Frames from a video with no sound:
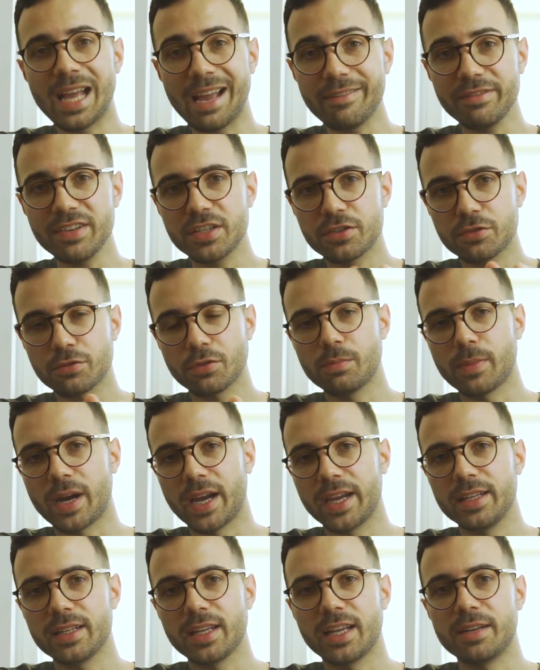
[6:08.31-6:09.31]
Having a strong
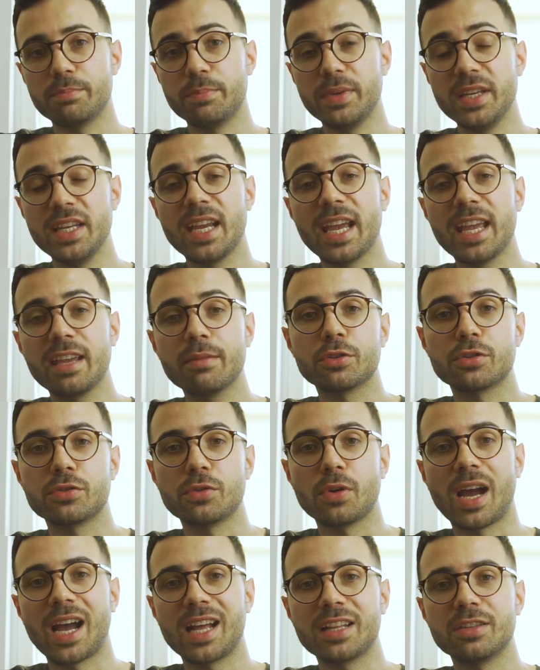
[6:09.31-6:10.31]
mind and being able
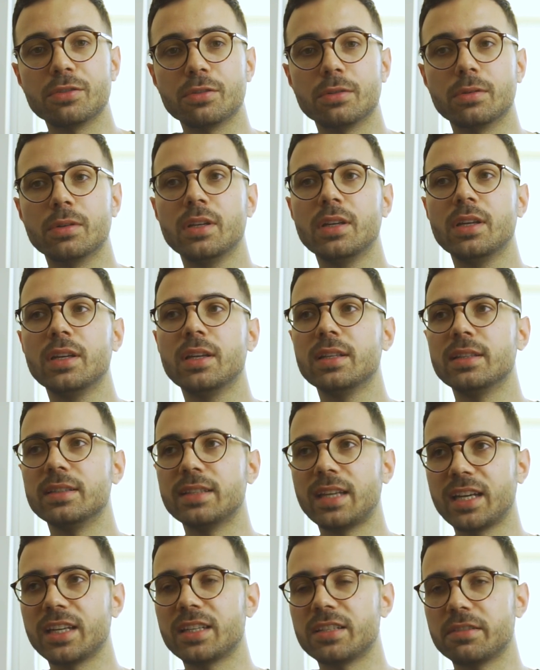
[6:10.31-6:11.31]
to handle
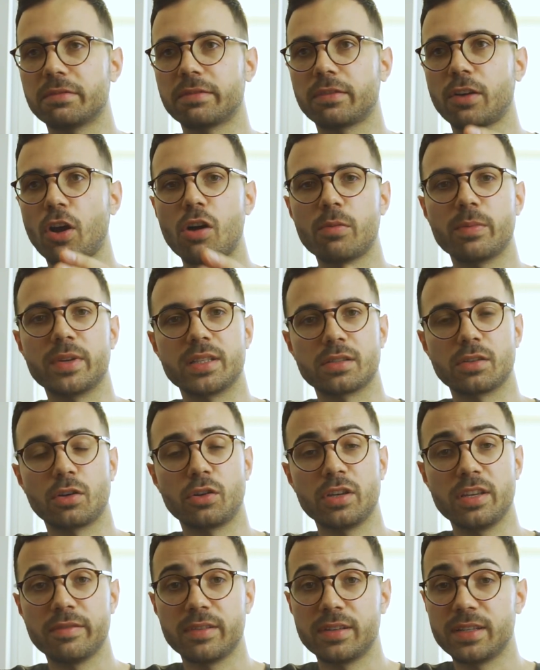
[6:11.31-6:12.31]
negative comments
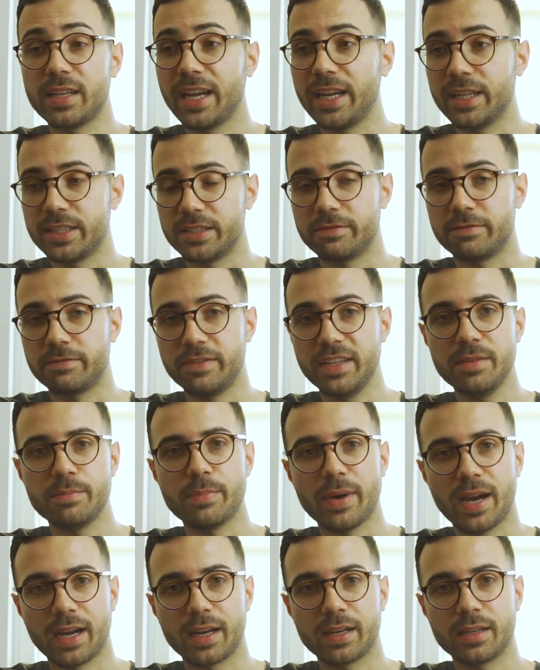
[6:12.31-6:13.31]
or even negative
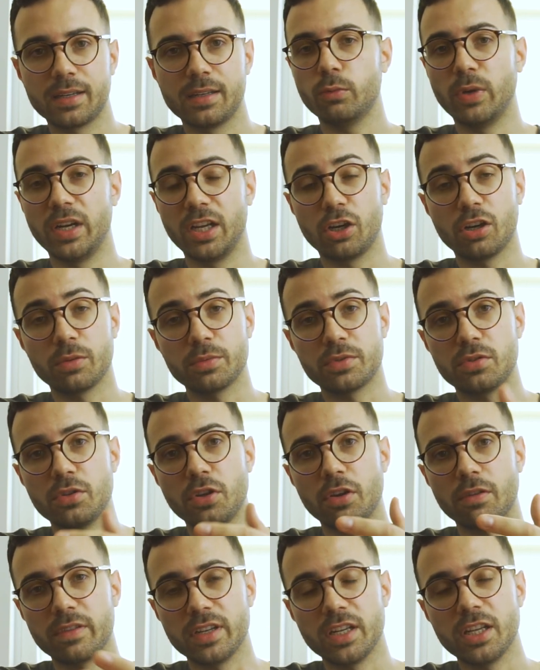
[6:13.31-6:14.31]
feedback when it comes to
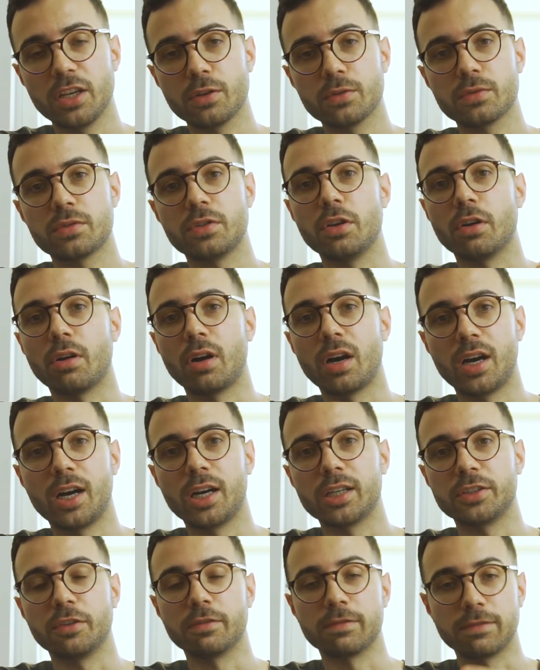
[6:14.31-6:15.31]
your videos, your
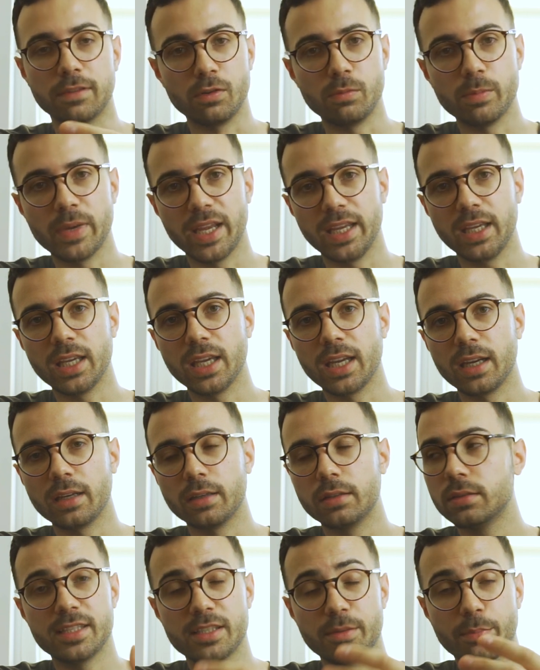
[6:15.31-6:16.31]
art, your
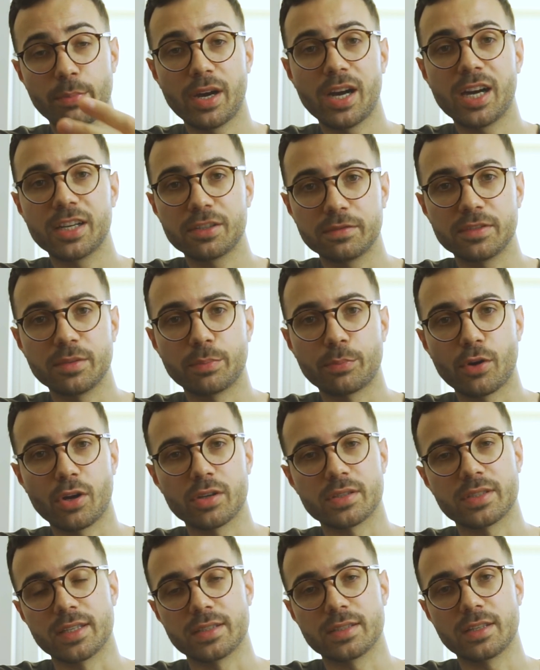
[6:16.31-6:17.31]
filmmaking is a part of the
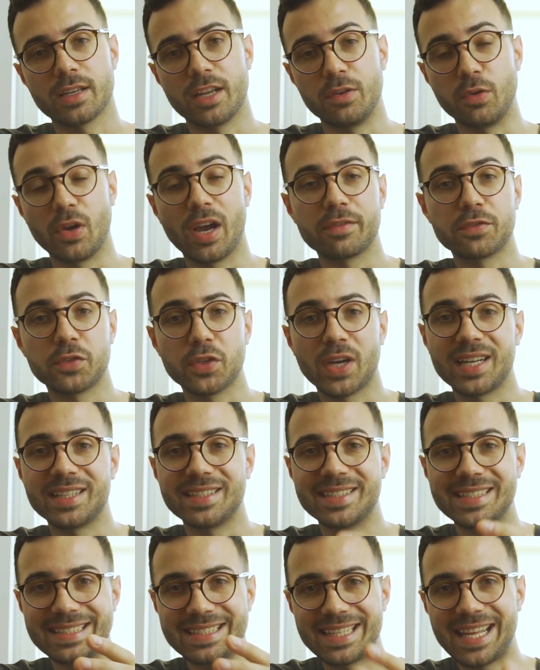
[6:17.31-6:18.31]
process and you have to
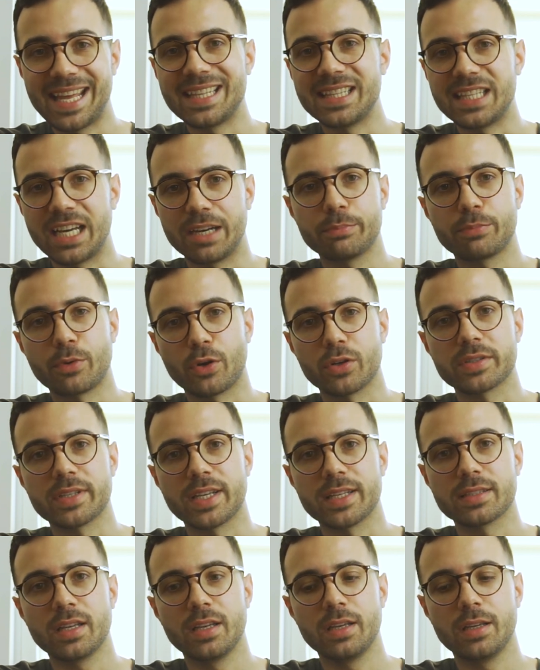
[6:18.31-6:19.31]
understand that
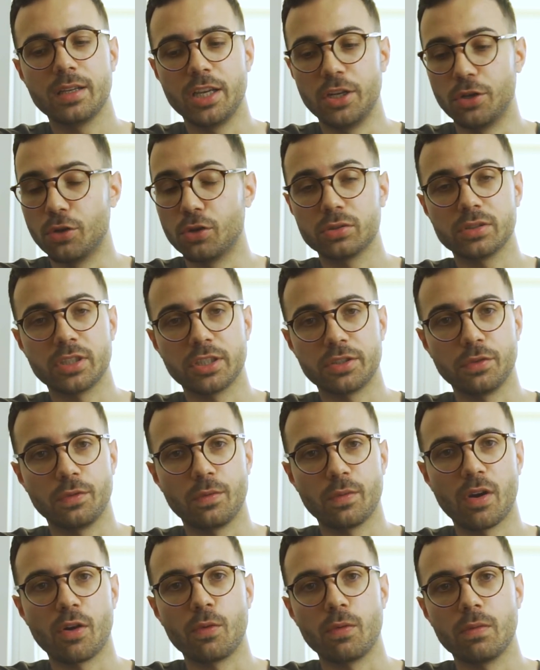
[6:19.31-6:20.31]
process in order to
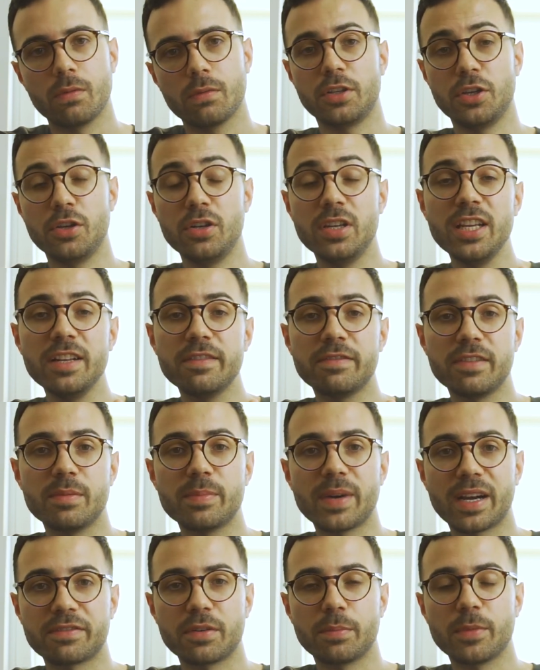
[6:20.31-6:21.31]
grow. You need
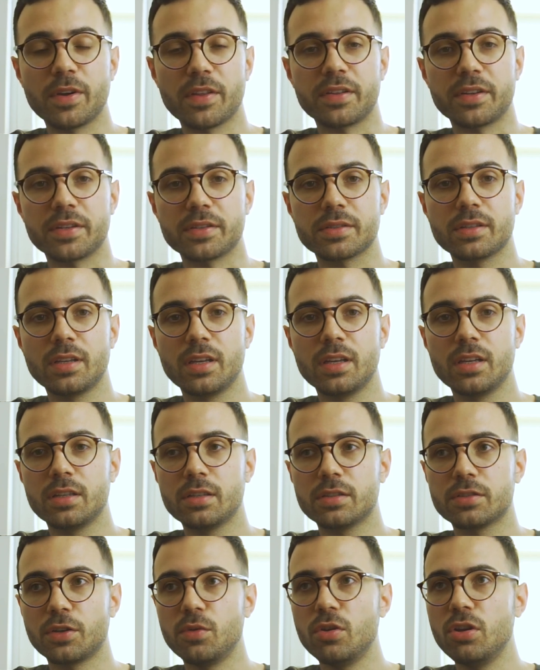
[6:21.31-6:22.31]
feedback from others
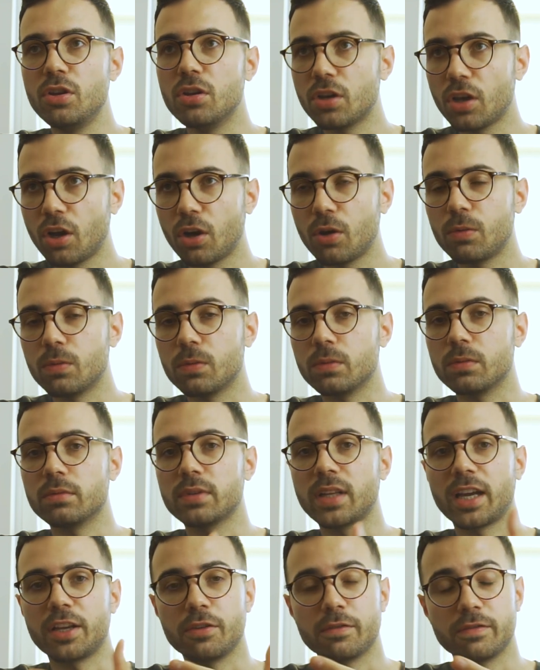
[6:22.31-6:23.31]
so you know
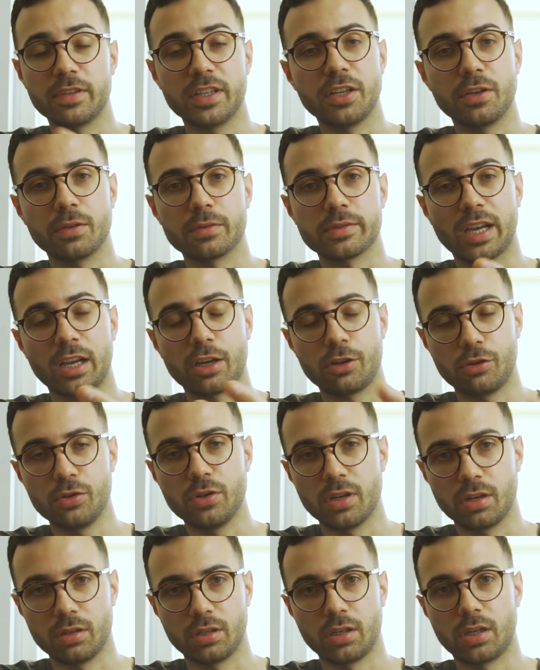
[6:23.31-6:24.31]
that your videos are
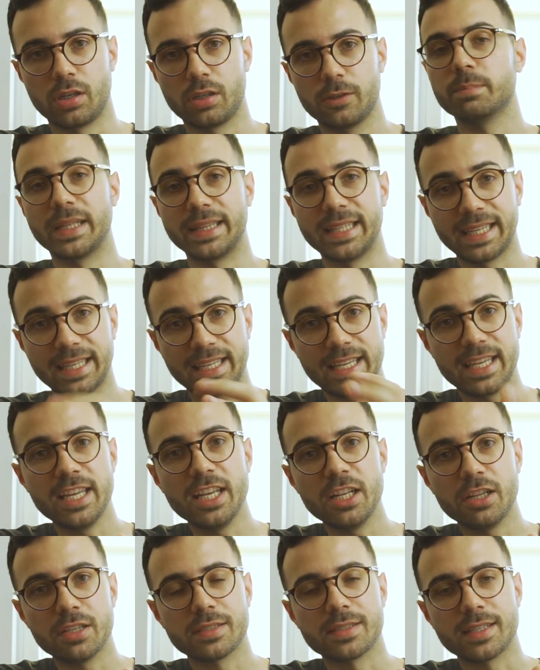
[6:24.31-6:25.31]
good or not. But the
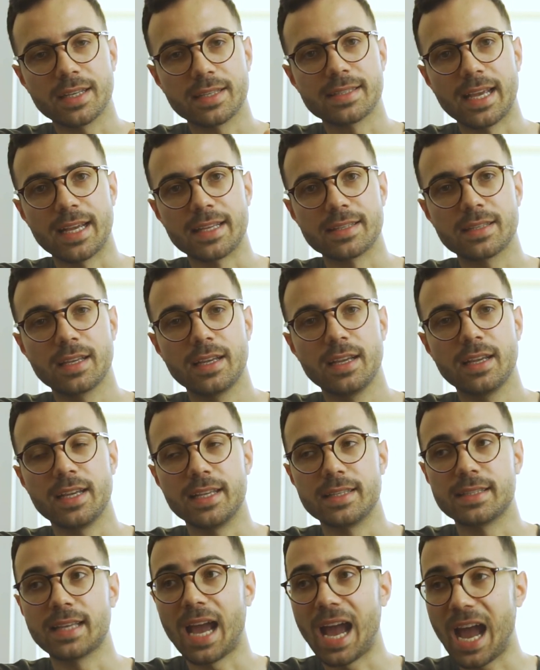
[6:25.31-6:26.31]
key to success
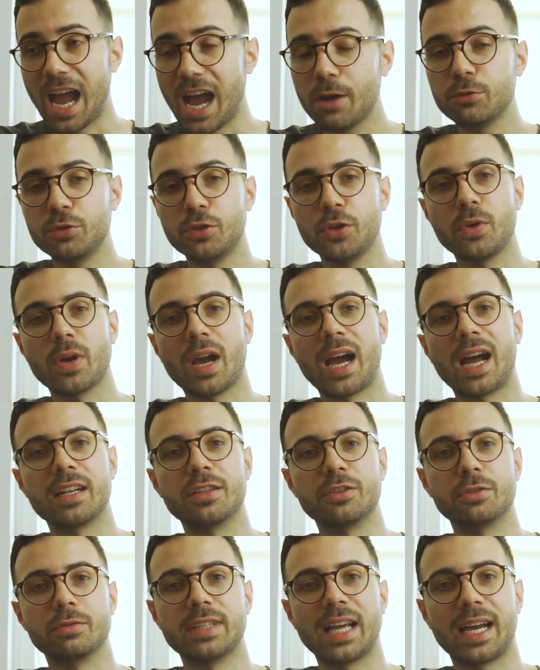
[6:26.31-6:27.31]
is how do you
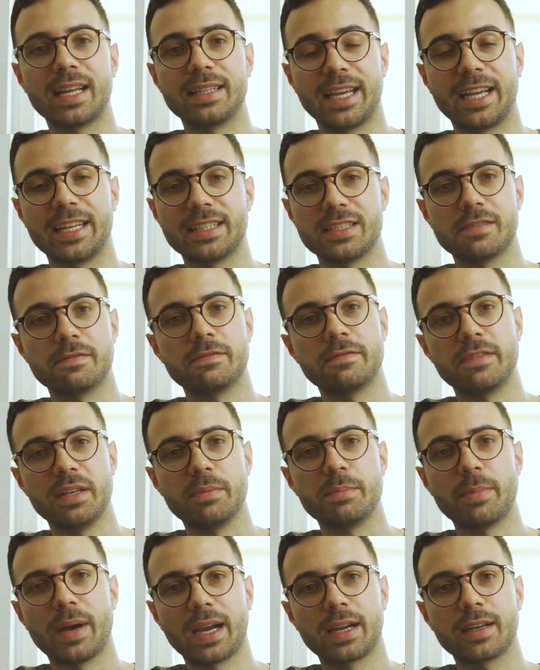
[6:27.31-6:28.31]
handle that negative
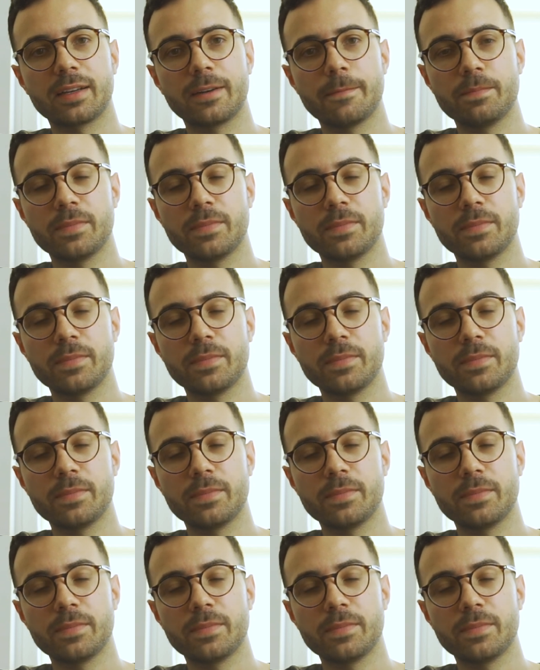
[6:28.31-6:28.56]
feedback?